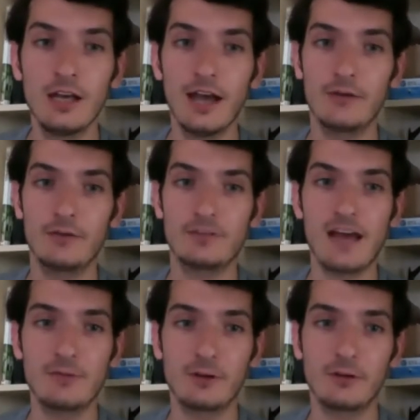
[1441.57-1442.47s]
I don't have
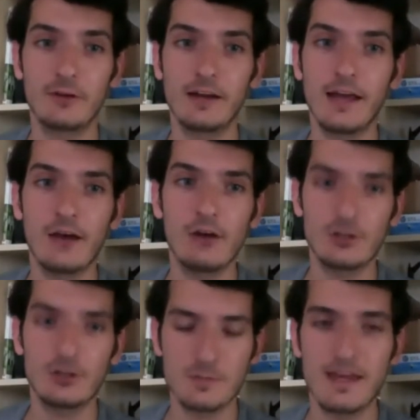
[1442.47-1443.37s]
time for it right now, I'll
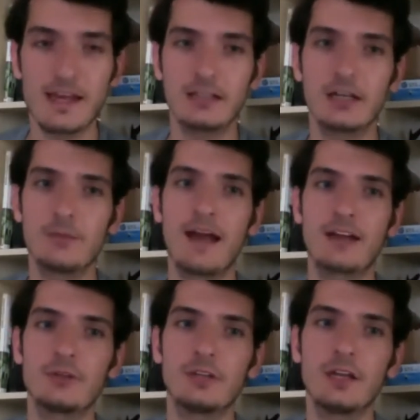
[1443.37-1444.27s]
just pin it and come back to
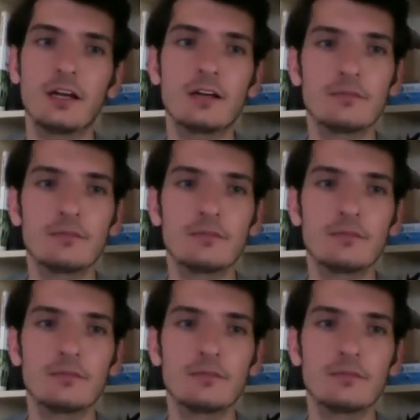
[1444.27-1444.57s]
it later.